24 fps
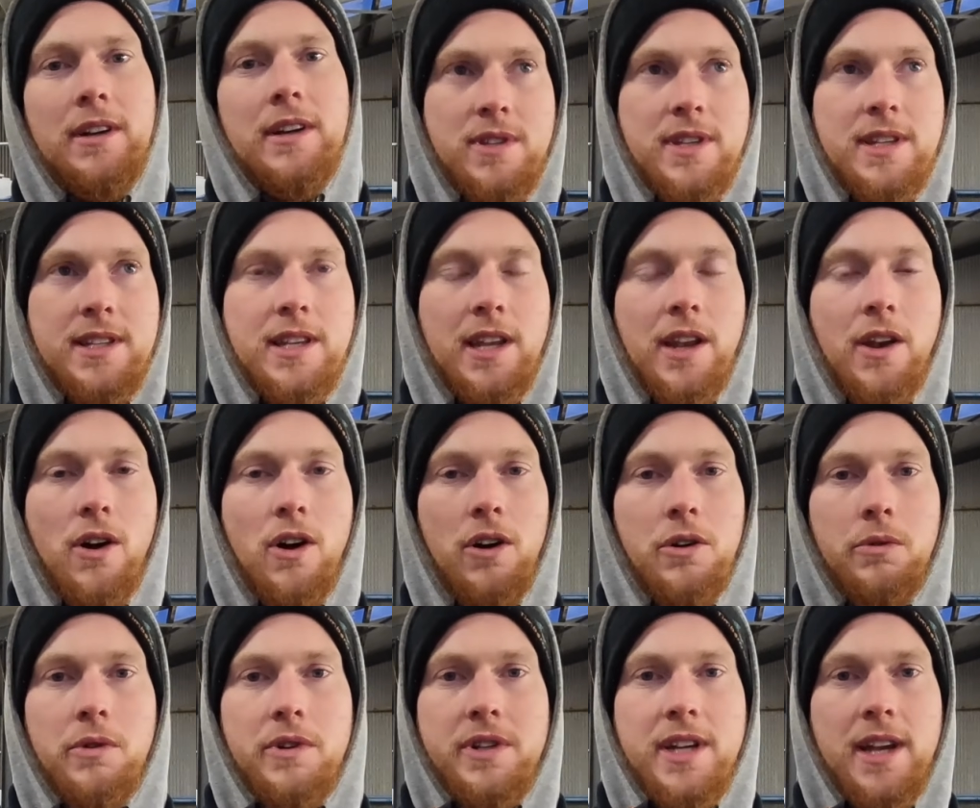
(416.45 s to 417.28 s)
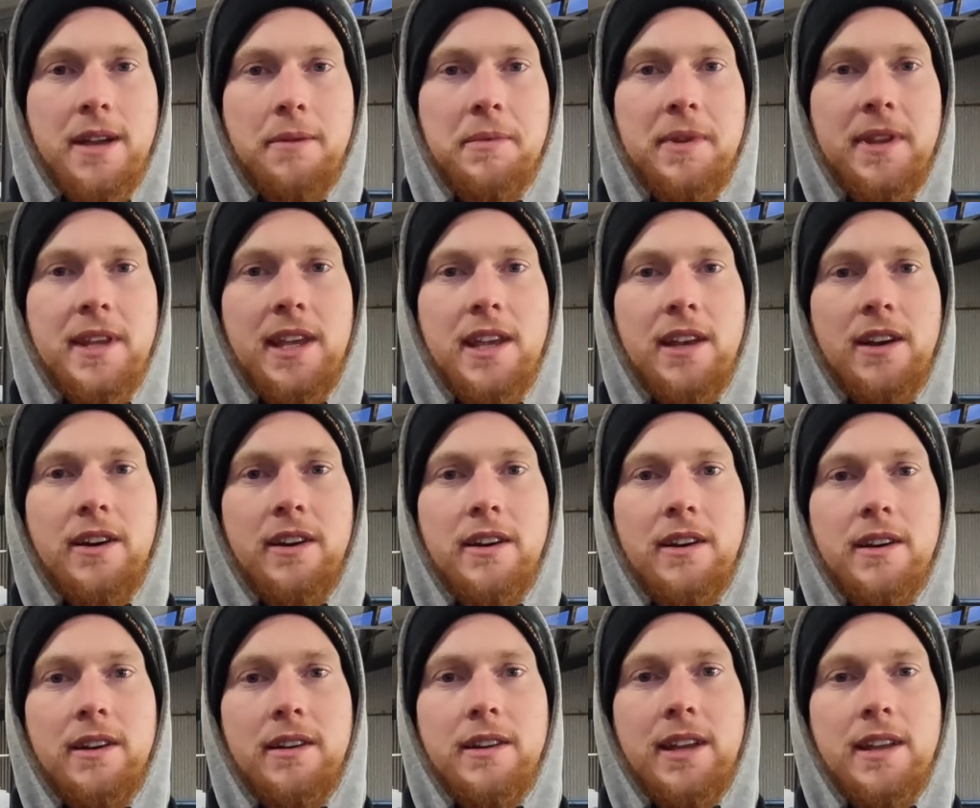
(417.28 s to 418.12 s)
It's an awkward time of the
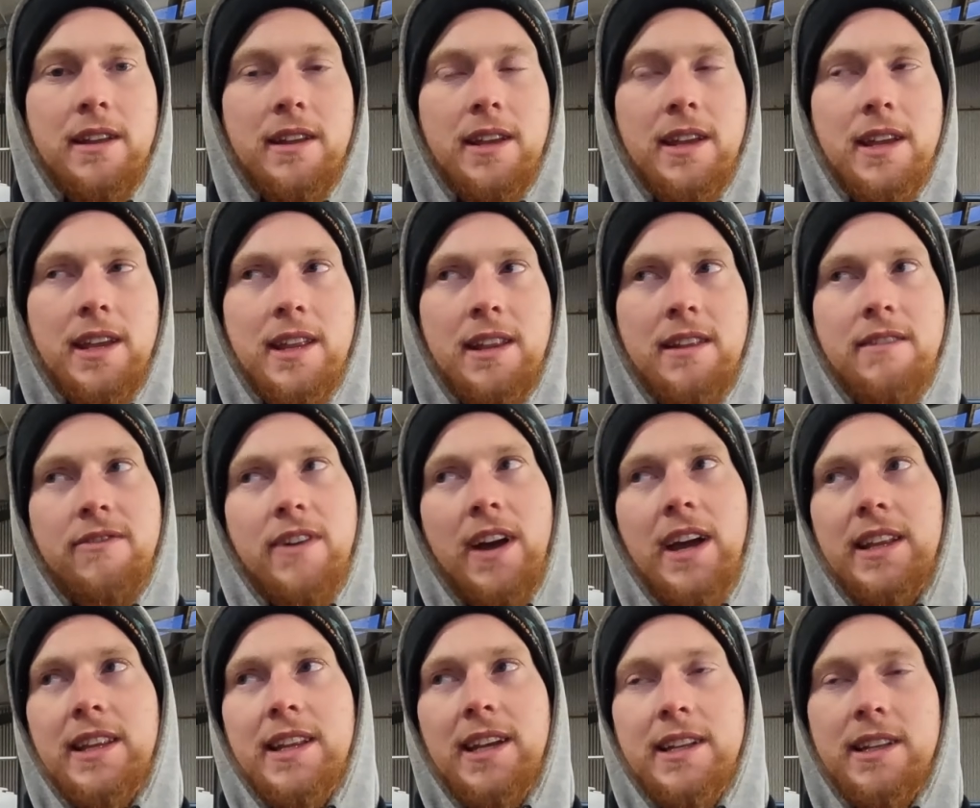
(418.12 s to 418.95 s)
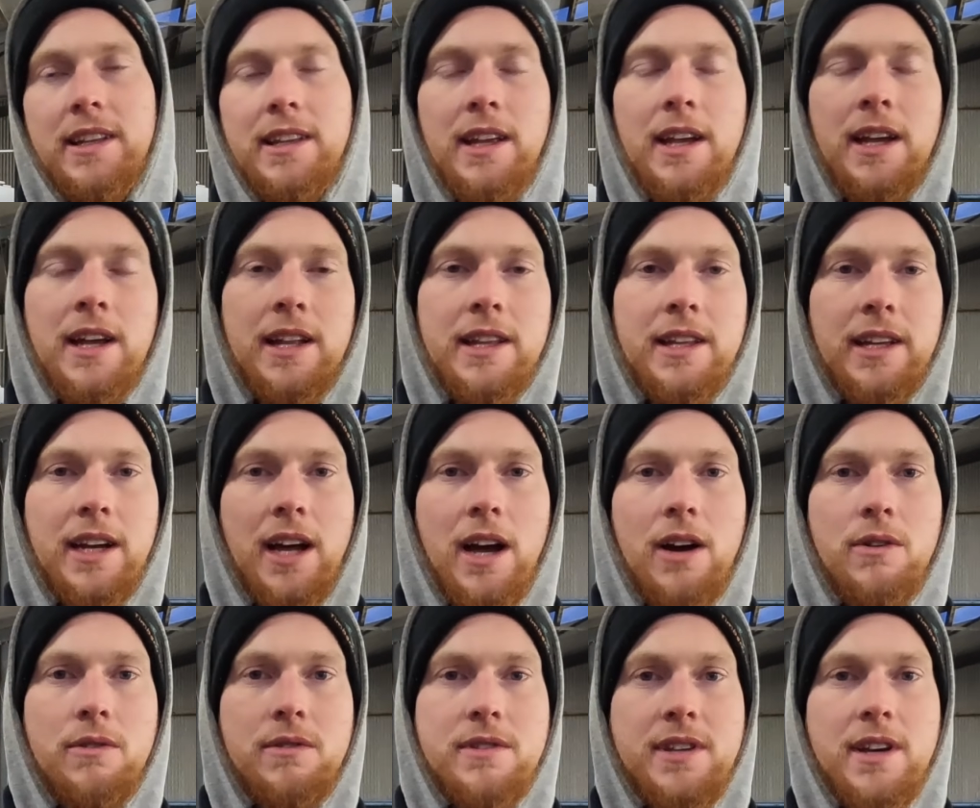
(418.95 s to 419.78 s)
year in the fact that the
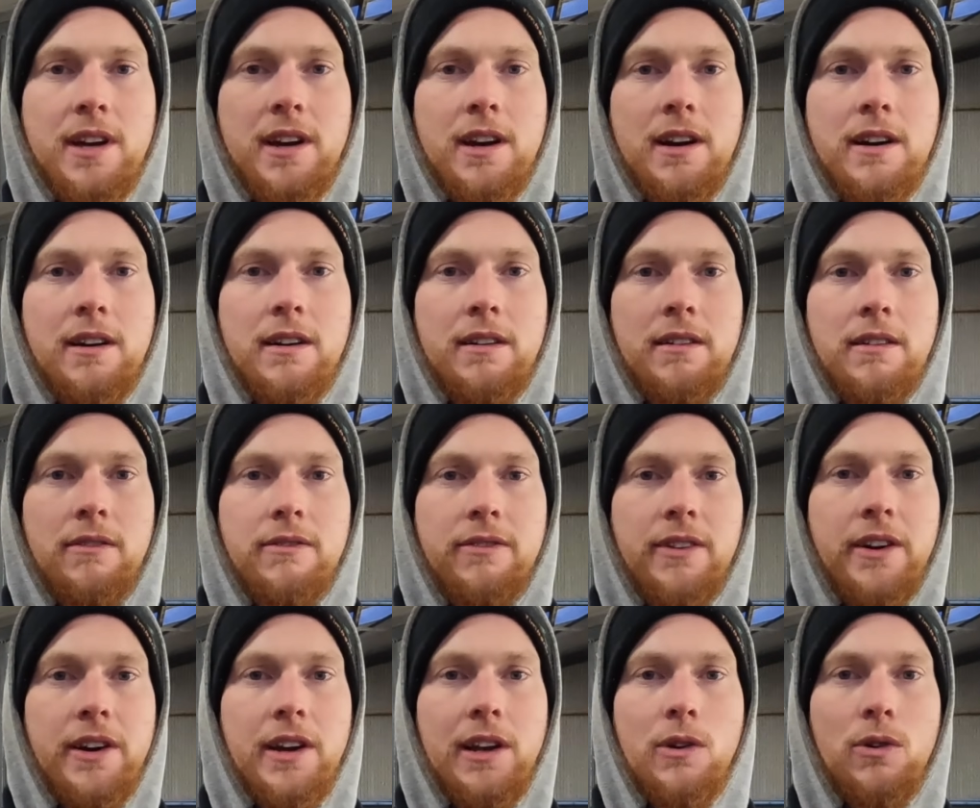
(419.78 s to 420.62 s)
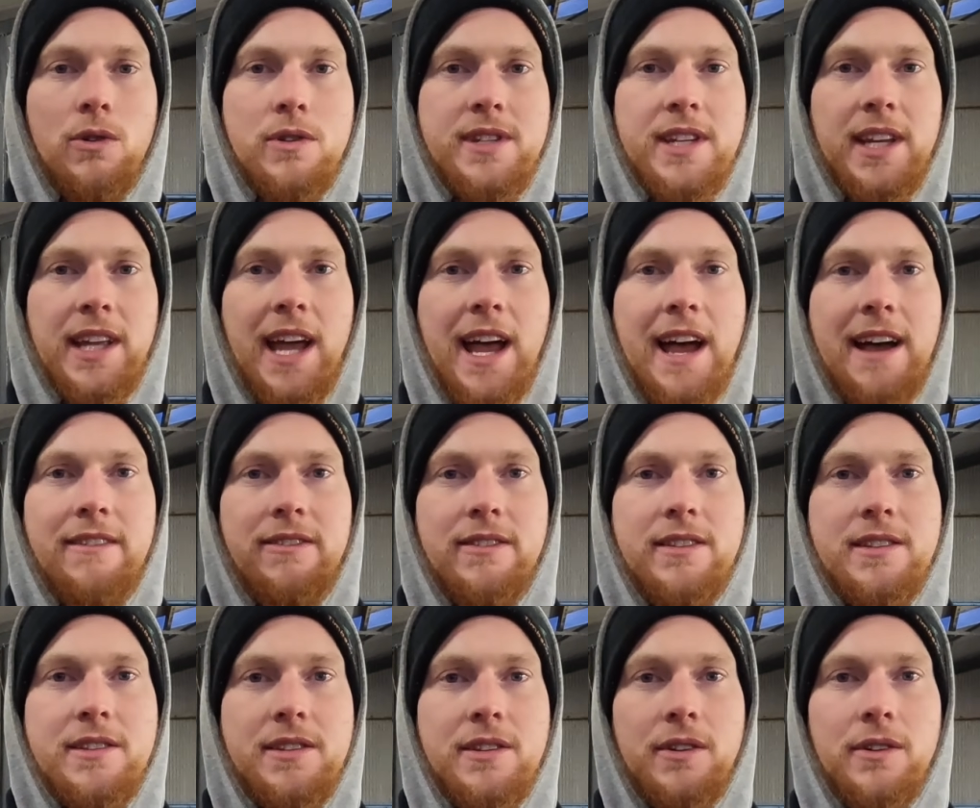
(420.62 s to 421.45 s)
cows are very close to
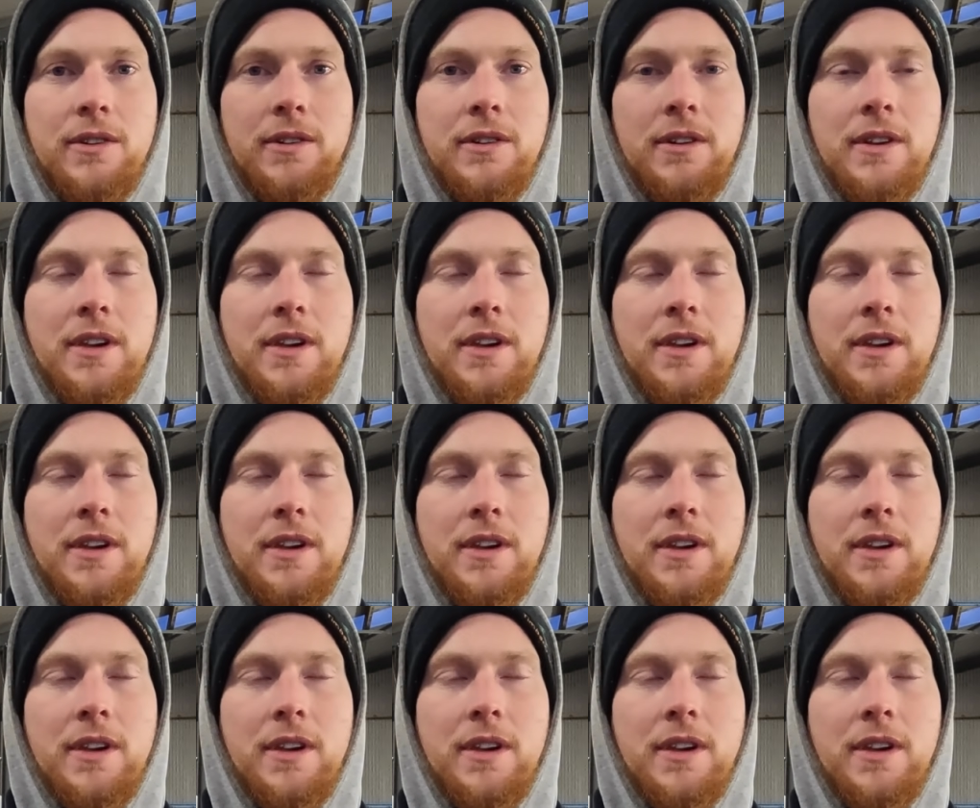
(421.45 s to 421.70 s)
calving, so